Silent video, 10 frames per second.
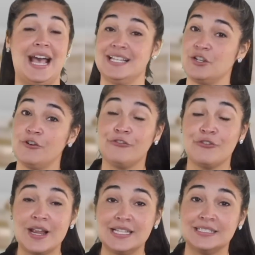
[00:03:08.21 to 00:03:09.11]
ask a
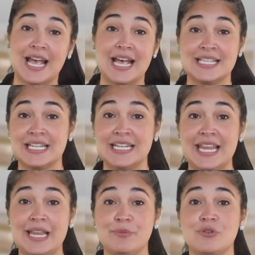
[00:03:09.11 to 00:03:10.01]
friend, ask a
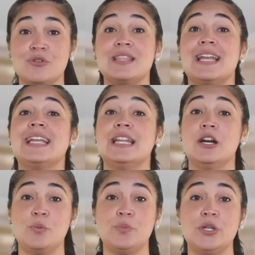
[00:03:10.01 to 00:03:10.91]
neighbor that can
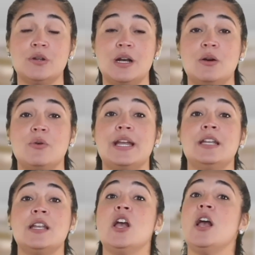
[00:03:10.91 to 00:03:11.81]
help you out
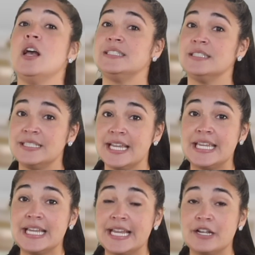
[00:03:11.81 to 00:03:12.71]
in
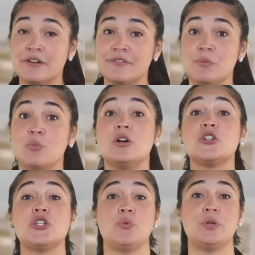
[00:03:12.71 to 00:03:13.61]
taking care of them while
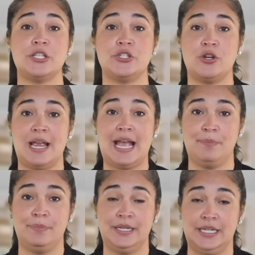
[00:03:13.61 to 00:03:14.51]
showings are
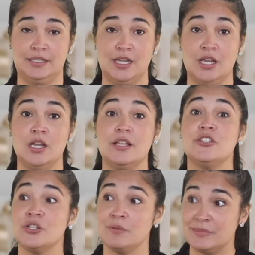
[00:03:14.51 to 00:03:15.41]
happening.
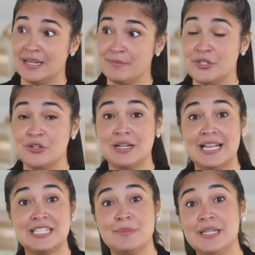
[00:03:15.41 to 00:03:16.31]
Sometimes they're
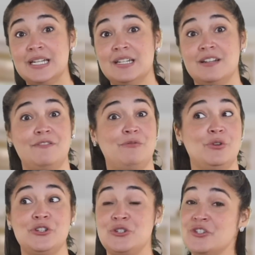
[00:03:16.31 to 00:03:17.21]
last minute enough
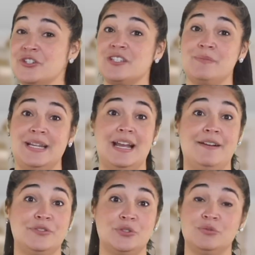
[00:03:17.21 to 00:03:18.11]
where you just might
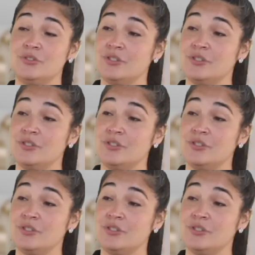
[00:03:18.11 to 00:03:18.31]
have to